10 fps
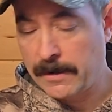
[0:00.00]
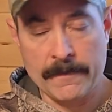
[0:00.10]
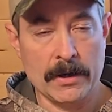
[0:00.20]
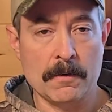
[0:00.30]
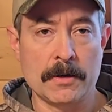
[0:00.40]
you
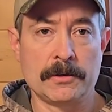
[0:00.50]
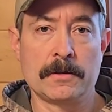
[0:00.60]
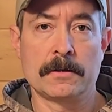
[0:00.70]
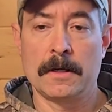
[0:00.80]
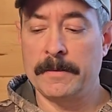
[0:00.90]
have any
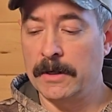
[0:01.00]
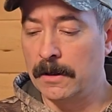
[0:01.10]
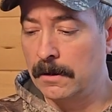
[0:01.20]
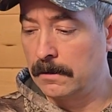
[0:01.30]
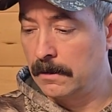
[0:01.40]
questions, let me
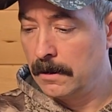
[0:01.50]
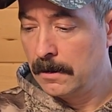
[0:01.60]
know.